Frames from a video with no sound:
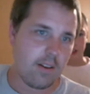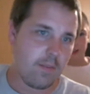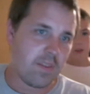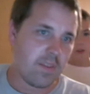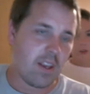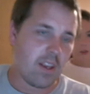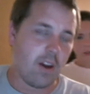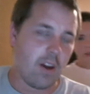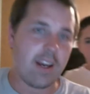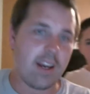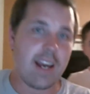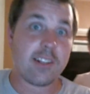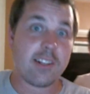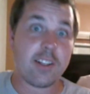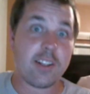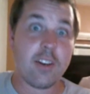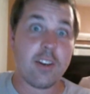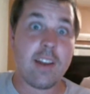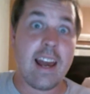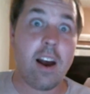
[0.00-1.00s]
Okay, so
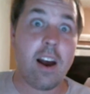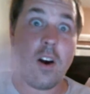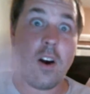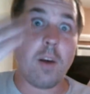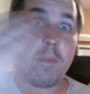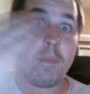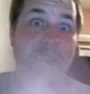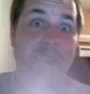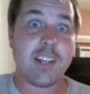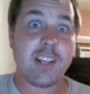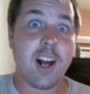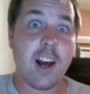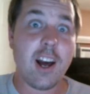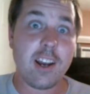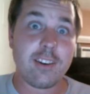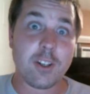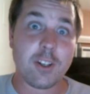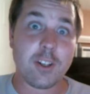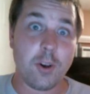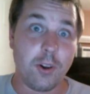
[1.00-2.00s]
now my daughter is
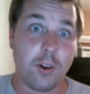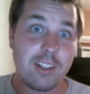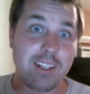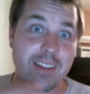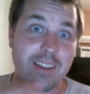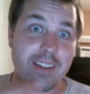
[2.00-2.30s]
holding the